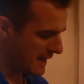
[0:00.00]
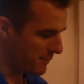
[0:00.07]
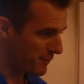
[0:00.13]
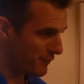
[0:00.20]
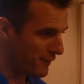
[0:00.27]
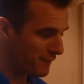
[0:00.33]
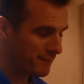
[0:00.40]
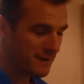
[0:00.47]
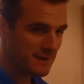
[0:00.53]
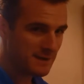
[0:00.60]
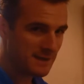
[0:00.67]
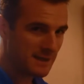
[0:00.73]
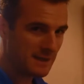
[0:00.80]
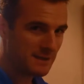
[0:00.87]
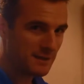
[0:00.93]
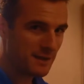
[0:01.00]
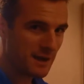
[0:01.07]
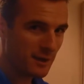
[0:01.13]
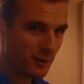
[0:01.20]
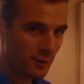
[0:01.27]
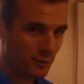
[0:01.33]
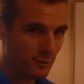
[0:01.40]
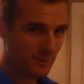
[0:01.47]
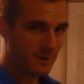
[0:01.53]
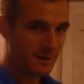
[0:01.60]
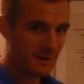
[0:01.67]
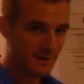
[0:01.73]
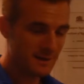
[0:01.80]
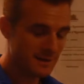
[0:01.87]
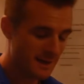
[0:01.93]
And we've got Vincent here today who
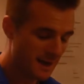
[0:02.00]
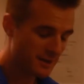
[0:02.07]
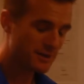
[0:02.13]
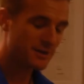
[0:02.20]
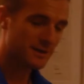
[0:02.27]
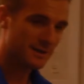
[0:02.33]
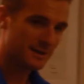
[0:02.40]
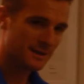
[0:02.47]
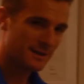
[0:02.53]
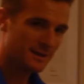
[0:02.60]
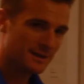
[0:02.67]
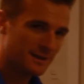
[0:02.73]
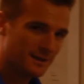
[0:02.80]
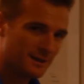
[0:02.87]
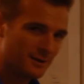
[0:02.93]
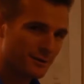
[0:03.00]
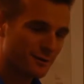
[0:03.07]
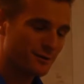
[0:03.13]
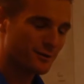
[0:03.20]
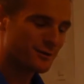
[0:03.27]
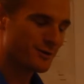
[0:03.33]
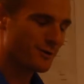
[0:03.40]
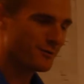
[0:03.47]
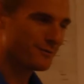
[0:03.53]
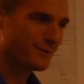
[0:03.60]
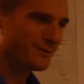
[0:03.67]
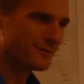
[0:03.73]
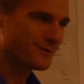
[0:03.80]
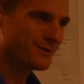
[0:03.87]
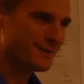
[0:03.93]
has actually got a shoulder
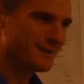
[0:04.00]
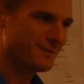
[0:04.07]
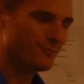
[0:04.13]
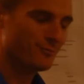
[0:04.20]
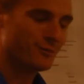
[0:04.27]
injury and